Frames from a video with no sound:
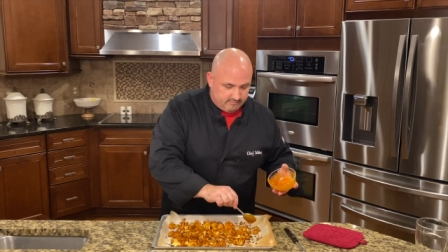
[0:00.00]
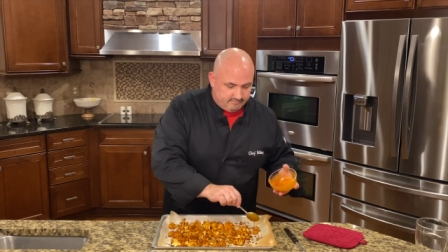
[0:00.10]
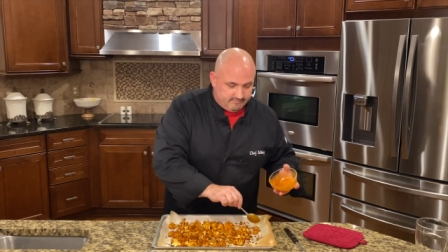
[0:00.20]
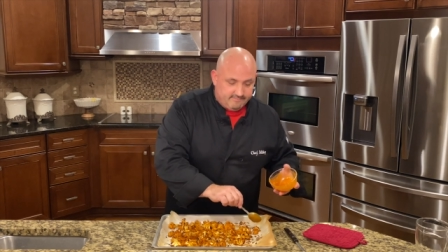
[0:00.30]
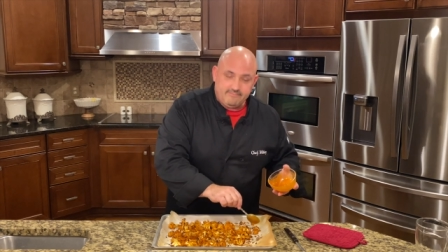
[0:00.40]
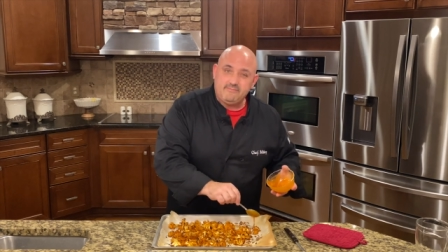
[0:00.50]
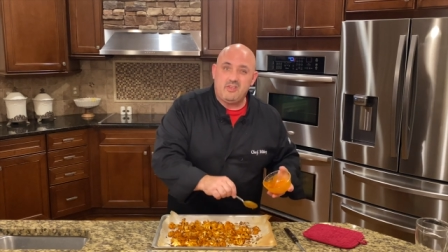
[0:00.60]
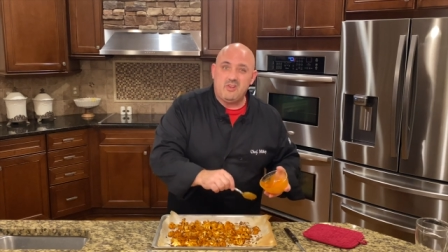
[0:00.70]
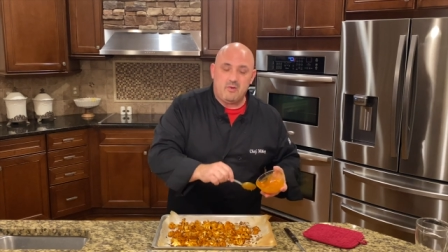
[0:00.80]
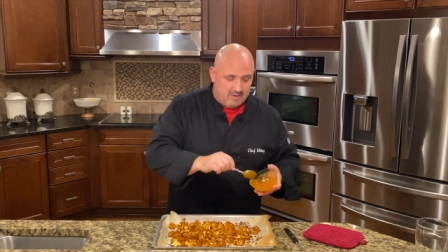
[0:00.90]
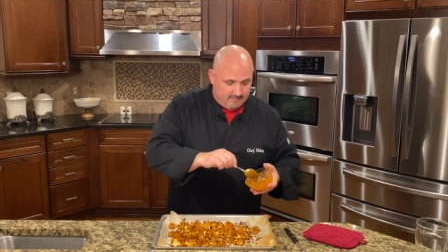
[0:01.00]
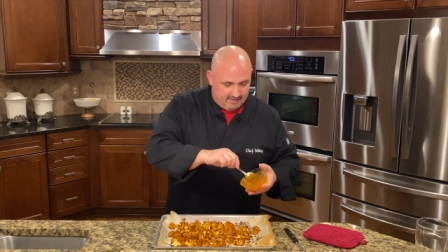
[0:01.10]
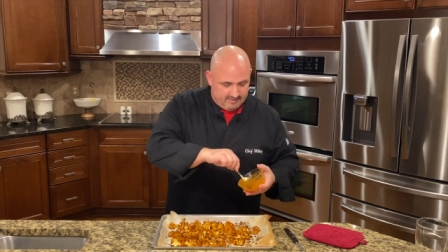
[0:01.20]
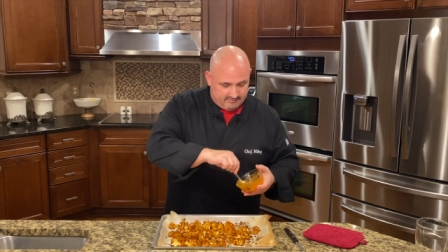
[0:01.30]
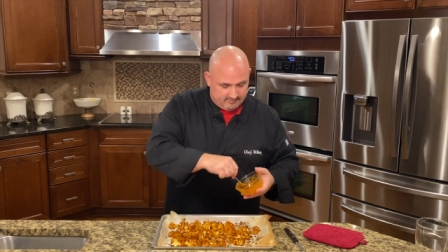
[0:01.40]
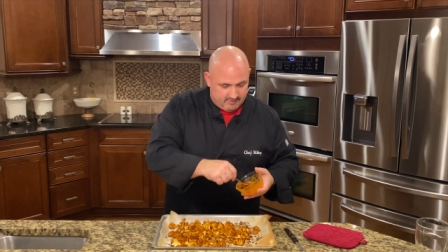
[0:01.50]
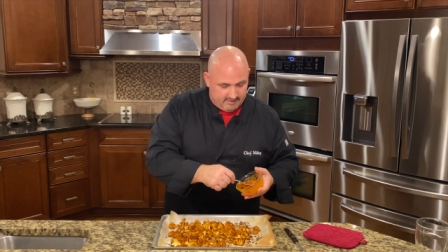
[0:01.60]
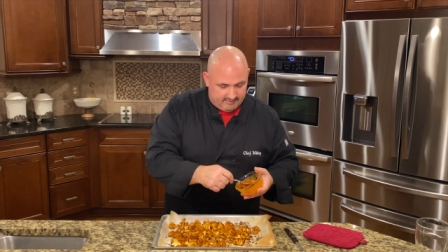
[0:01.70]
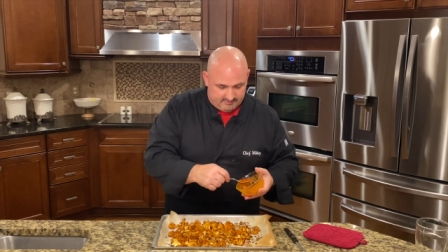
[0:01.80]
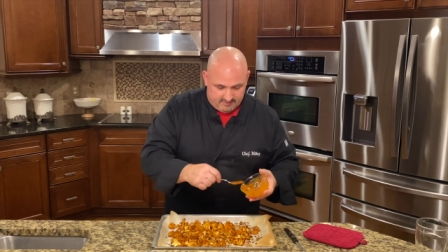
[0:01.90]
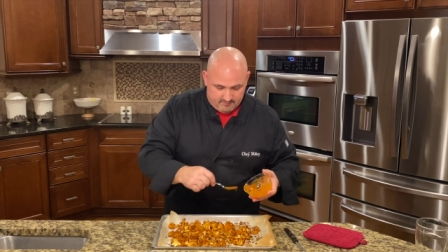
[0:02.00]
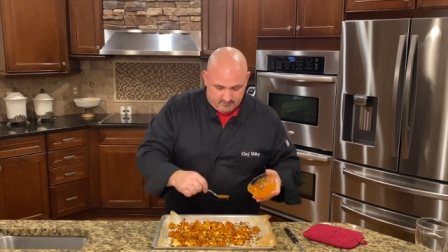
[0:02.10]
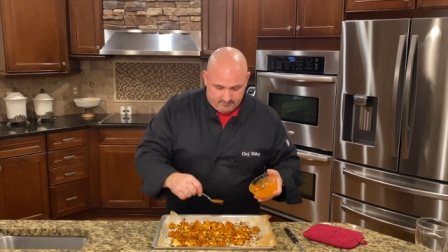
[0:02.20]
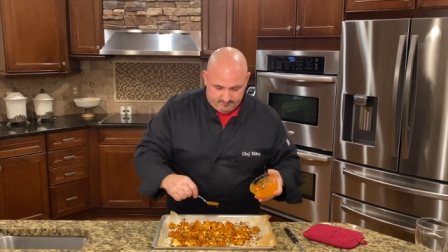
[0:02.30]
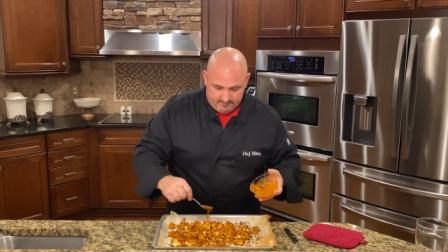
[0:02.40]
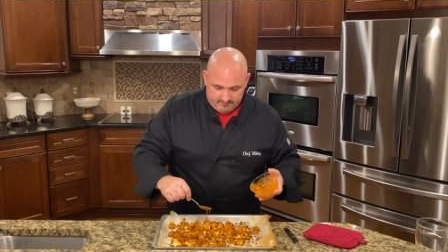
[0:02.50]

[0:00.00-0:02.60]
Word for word: mm, you know what I mean, right? Come on.